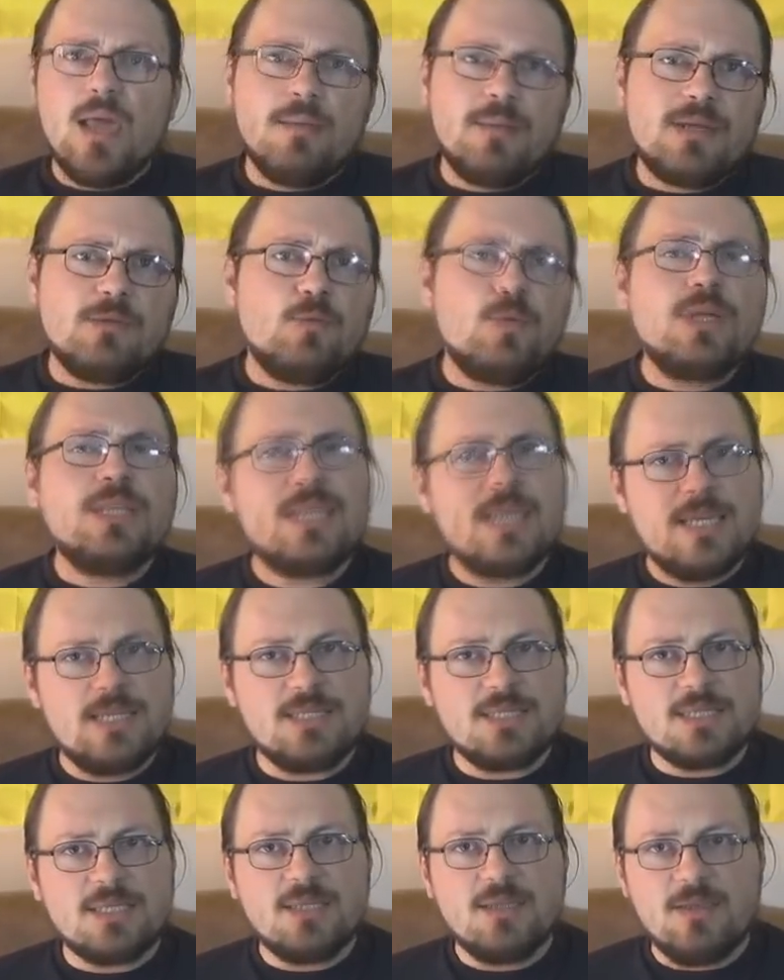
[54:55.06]
But what
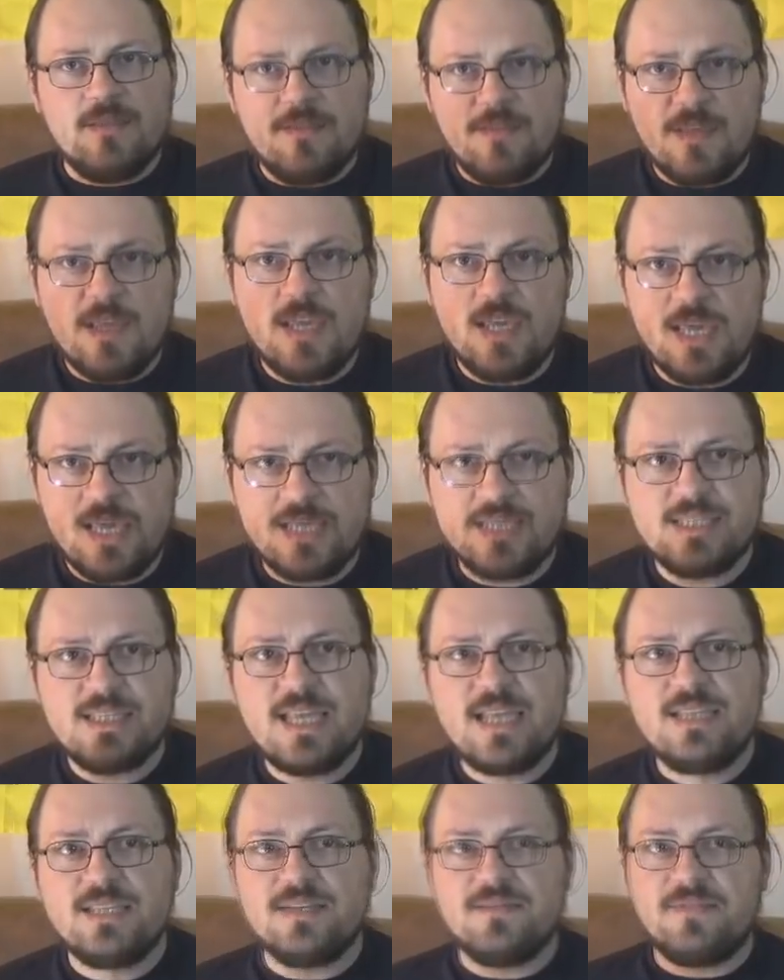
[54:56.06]
is the
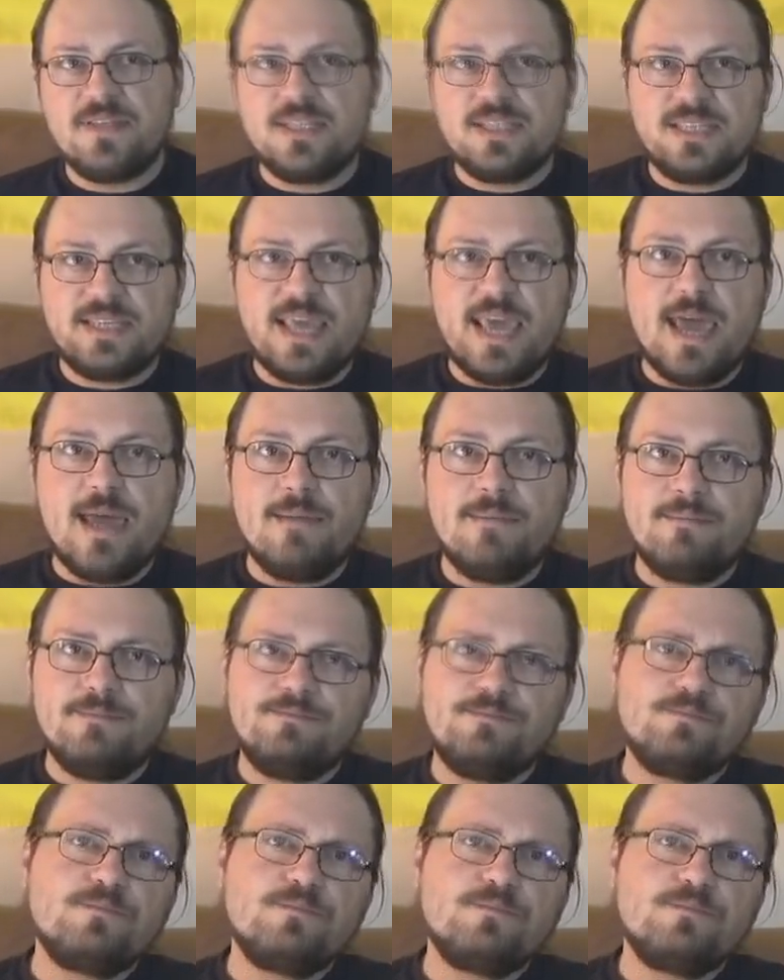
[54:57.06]
extent of the scam?